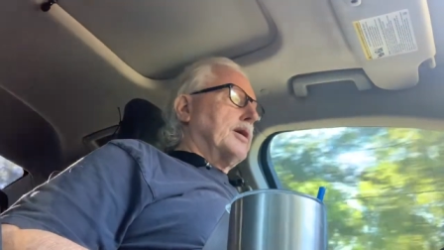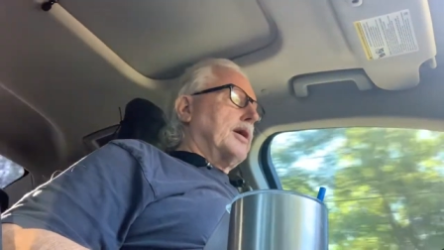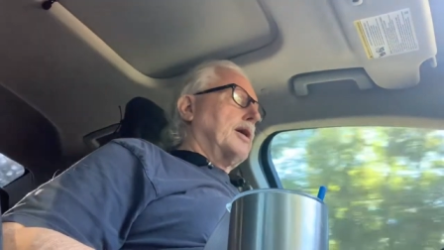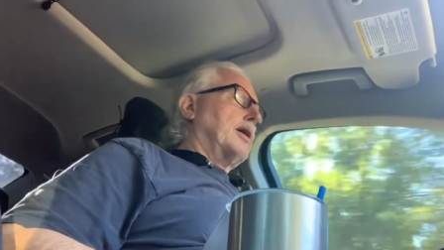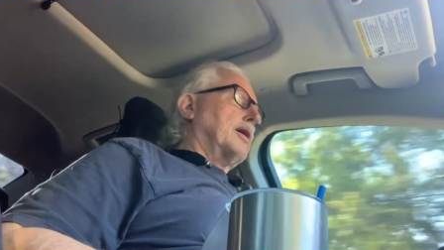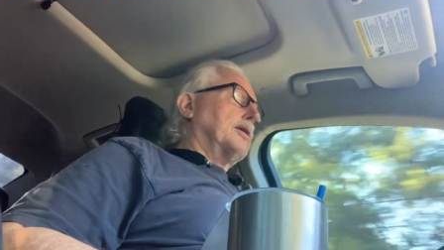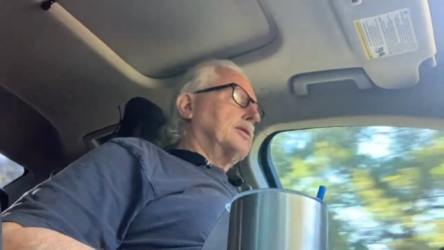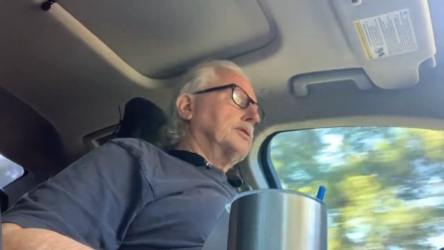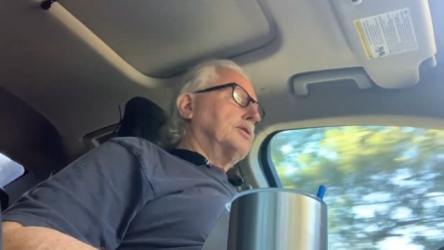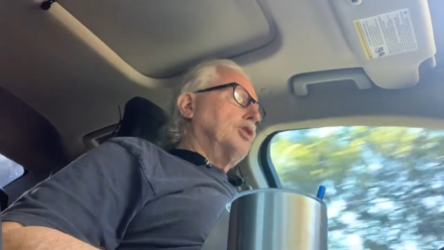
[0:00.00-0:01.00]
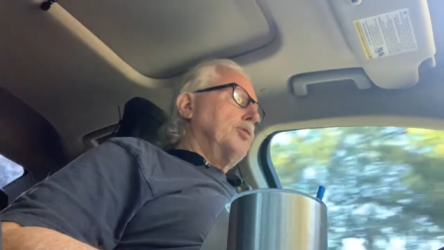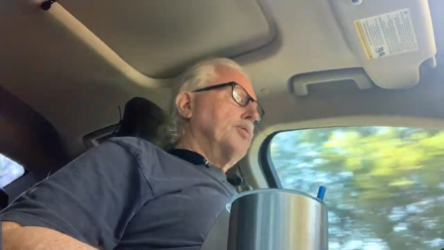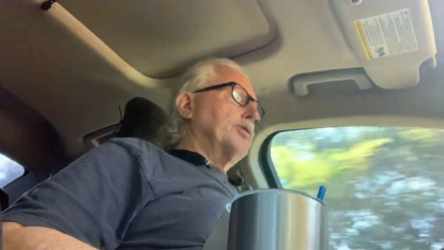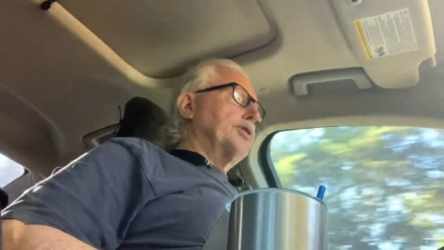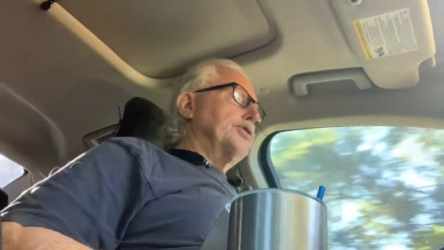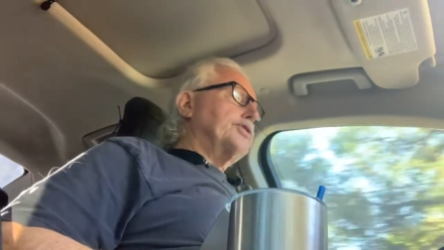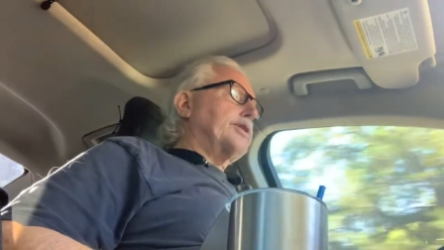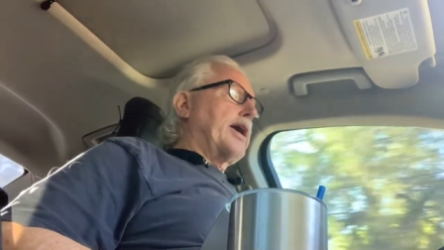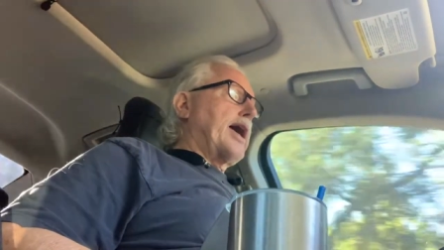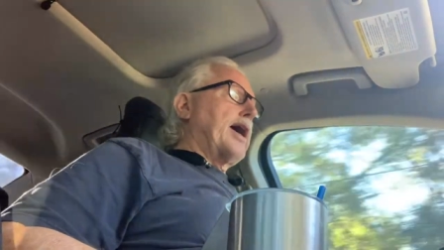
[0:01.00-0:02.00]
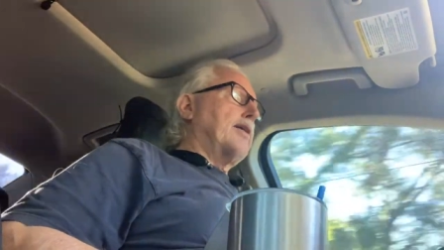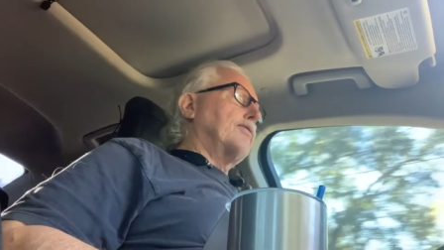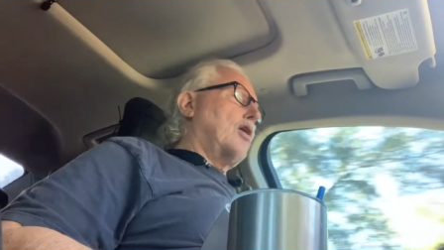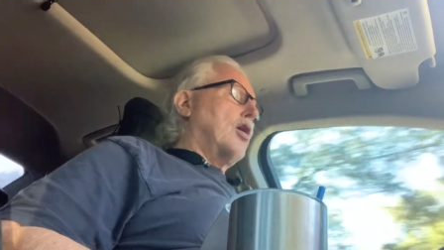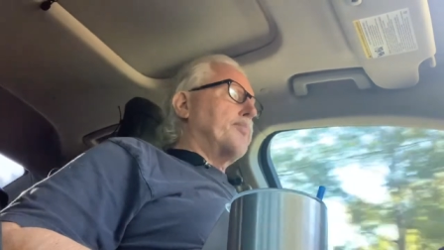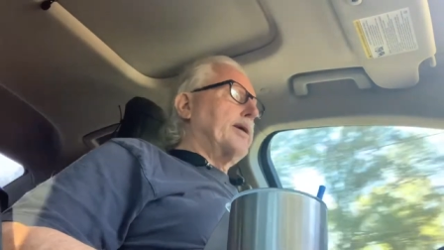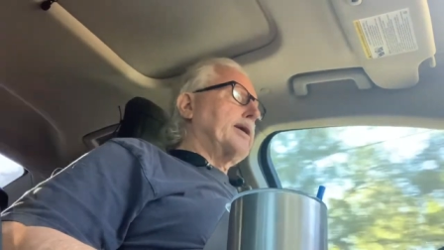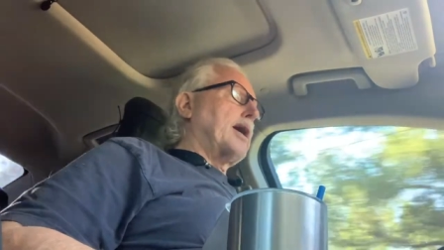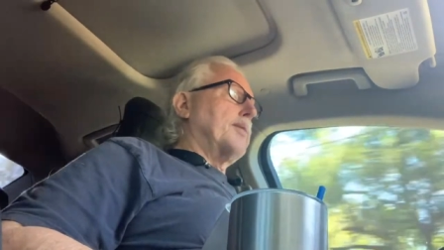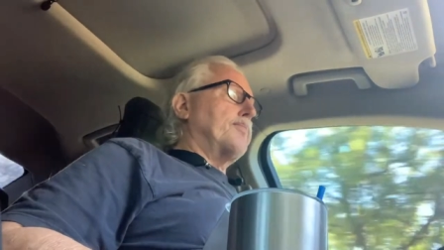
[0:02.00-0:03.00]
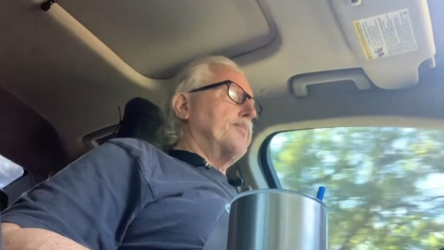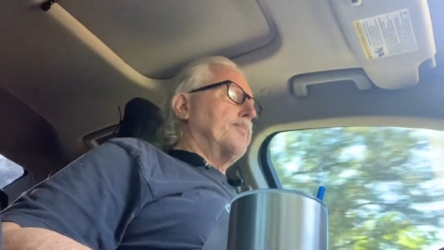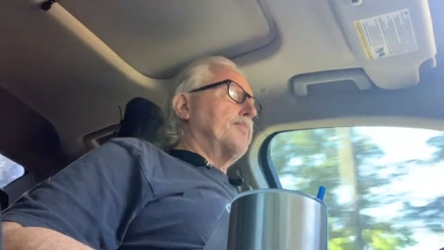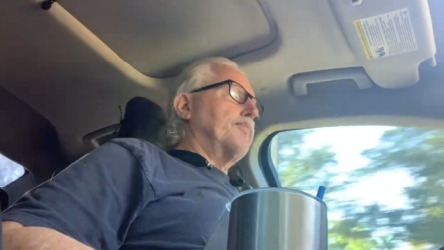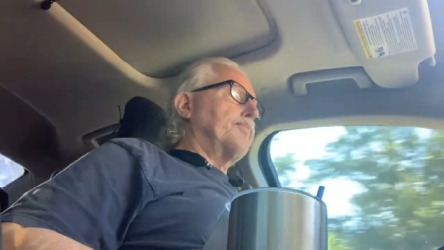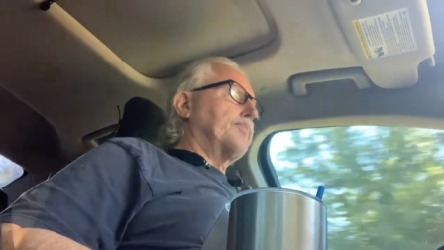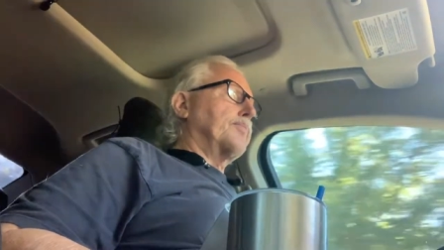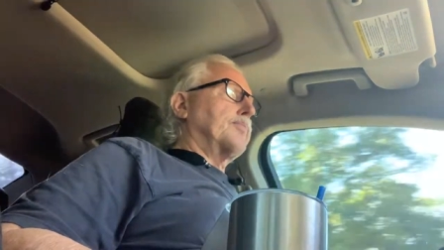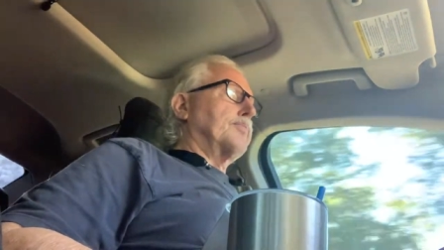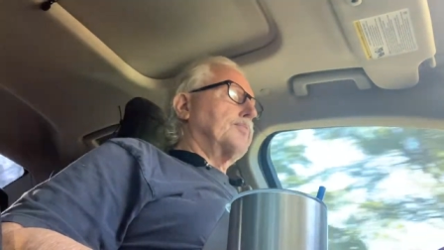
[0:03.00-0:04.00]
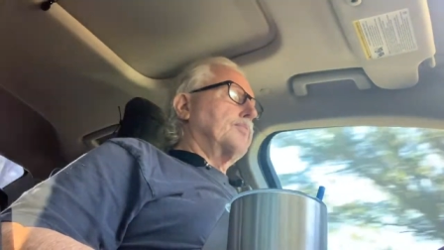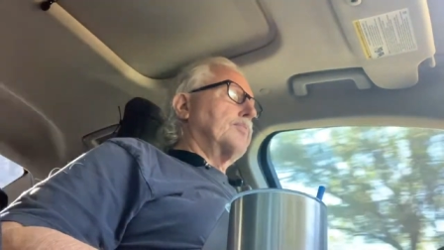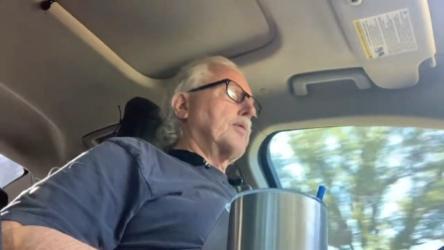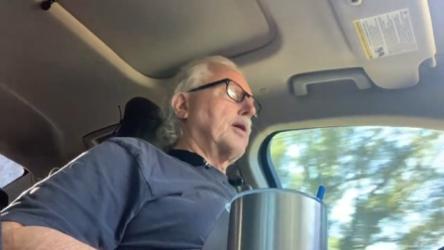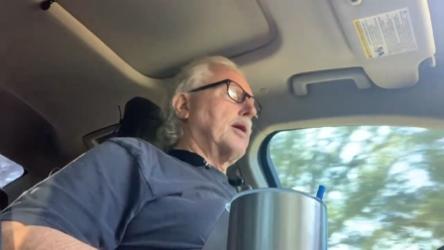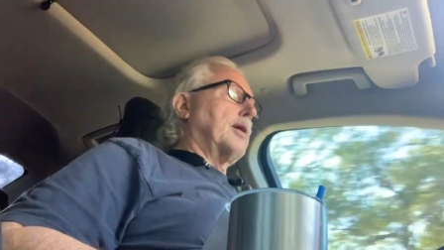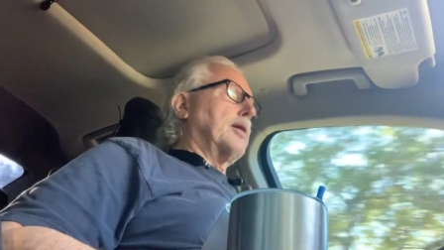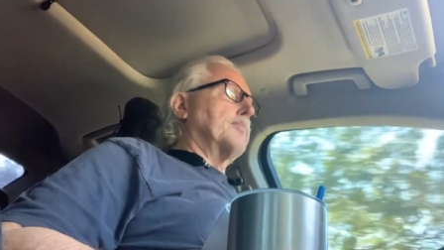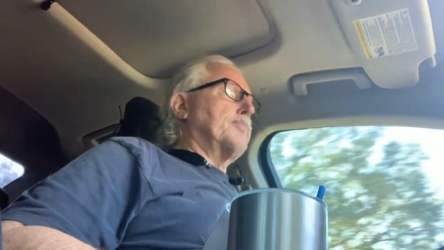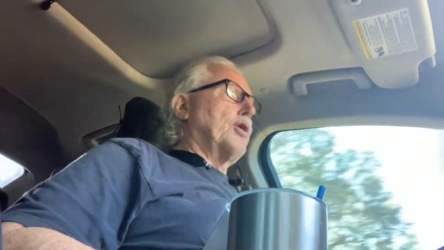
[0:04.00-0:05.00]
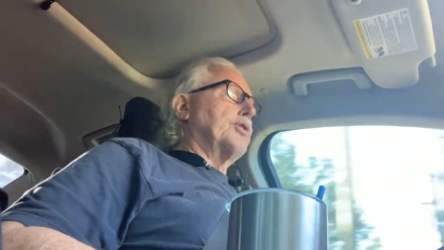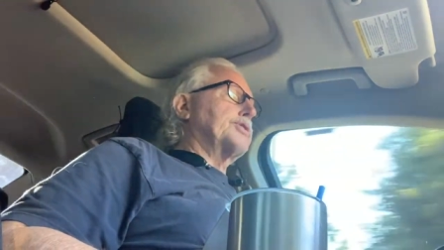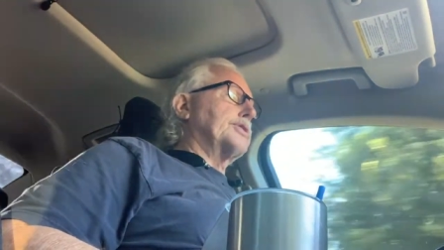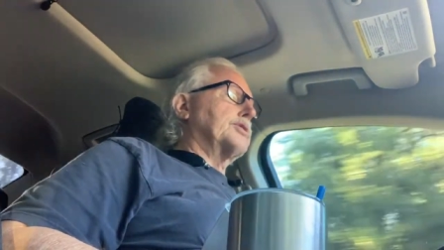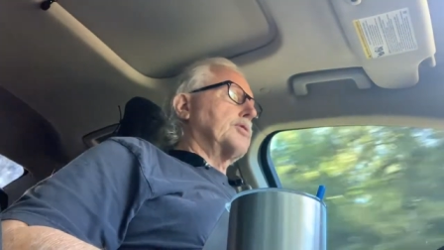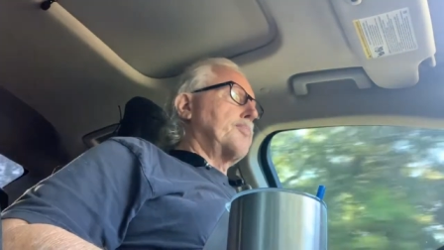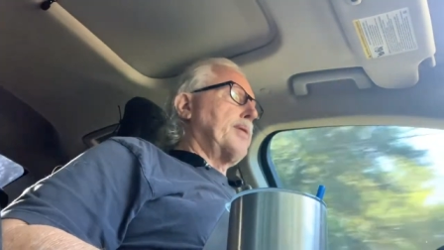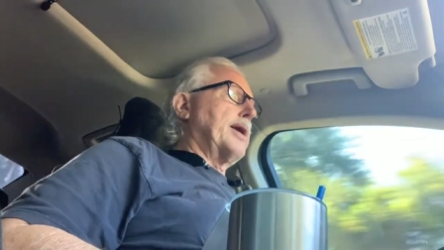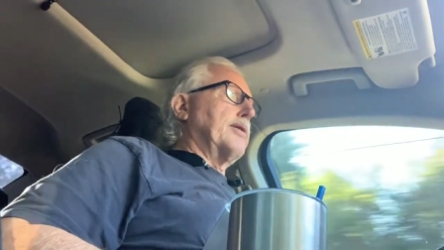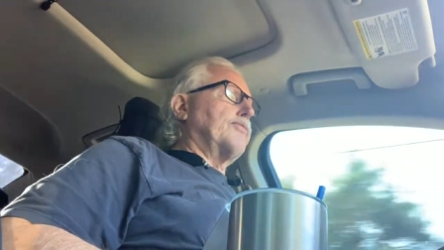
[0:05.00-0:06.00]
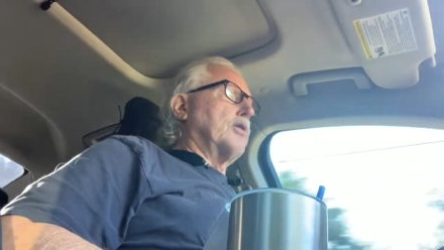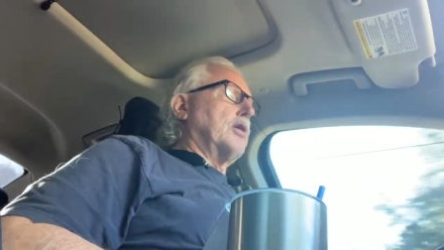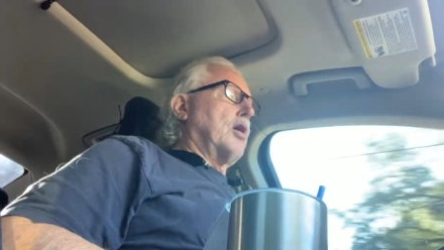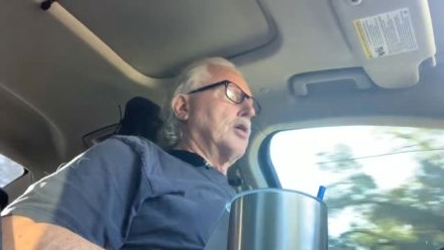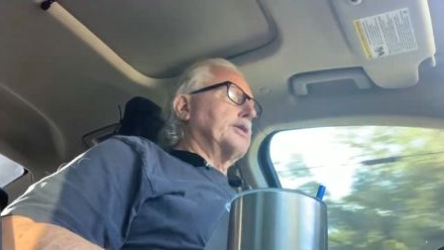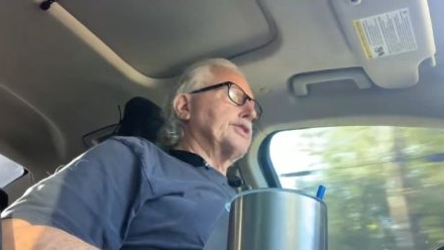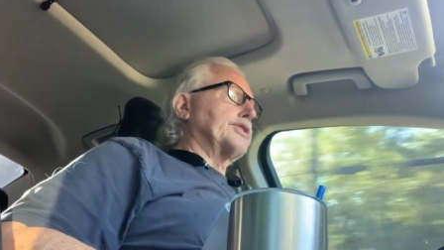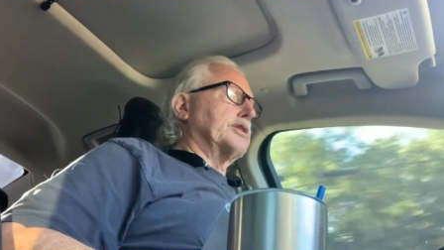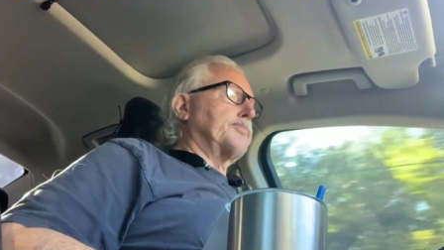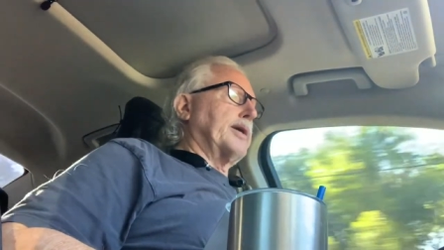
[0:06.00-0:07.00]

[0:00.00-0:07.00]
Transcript: Uh, Uber used to have long pickup uh, bonuses; they pay you for a long distance